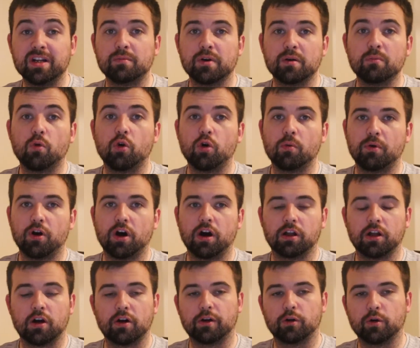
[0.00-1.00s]
a bit more
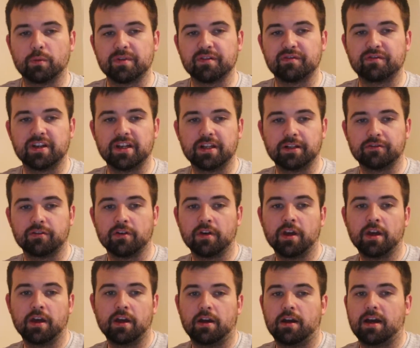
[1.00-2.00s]
ball higher up the field
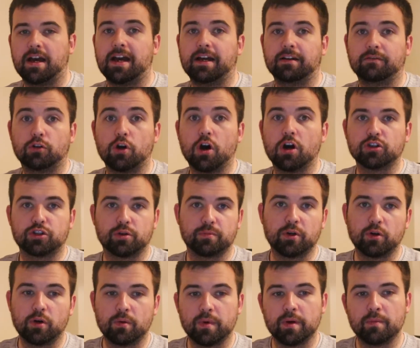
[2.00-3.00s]
and
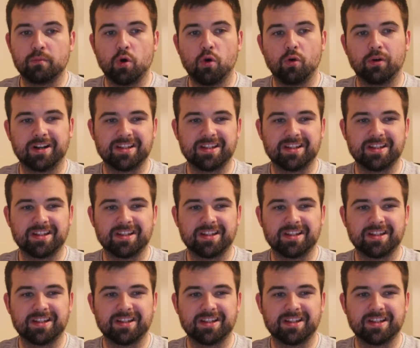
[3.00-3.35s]
contribute a bit more.